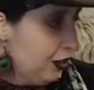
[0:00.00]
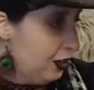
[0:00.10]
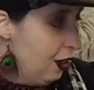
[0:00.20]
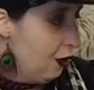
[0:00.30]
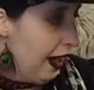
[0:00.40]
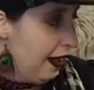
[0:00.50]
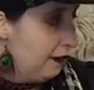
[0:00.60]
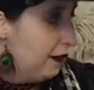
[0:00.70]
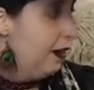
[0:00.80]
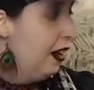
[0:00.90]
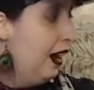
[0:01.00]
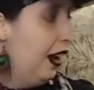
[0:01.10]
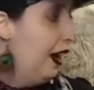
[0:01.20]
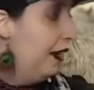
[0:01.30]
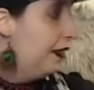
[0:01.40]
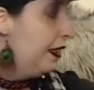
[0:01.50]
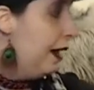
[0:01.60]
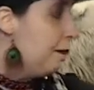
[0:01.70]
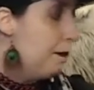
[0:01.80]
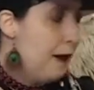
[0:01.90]
and you don't have
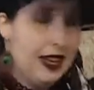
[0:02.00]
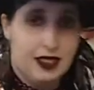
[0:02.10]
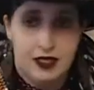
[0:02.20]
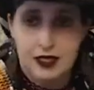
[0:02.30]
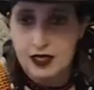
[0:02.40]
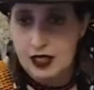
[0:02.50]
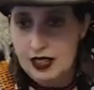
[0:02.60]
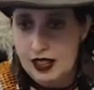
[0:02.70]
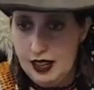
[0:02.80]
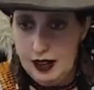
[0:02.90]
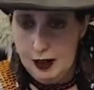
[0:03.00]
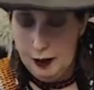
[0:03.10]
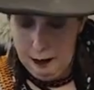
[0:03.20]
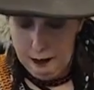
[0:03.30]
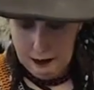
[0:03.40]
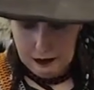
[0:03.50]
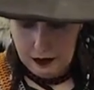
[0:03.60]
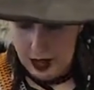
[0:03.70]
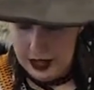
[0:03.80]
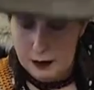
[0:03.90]
that mend,
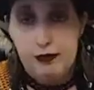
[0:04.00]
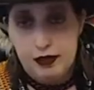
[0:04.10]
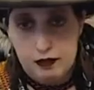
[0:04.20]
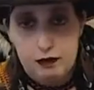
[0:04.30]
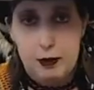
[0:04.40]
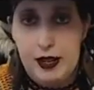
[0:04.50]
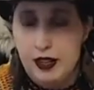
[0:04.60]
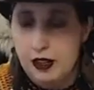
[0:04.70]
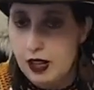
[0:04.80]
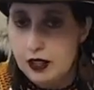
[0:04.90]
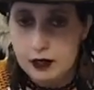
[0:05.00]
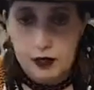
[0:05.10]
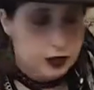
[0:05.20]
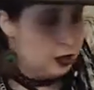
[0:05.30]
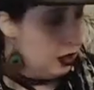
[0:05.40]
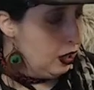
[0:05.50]
right, depending on your class, of course,